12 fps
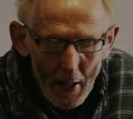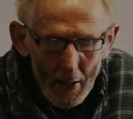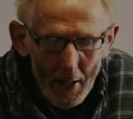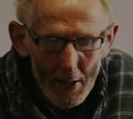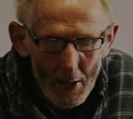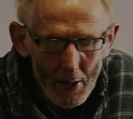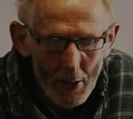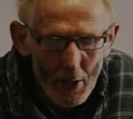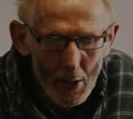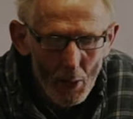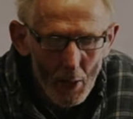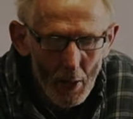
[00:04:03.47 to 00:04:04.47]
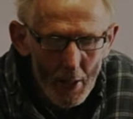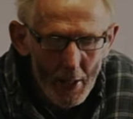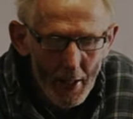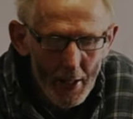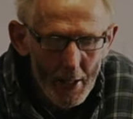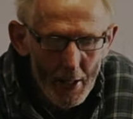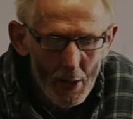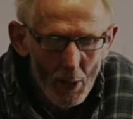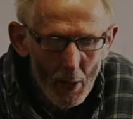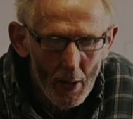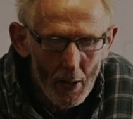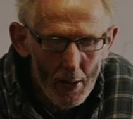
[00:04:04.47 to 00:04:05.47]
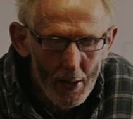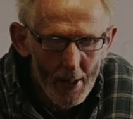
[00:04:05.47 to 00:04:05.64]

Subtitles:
listen to his word, heed his word,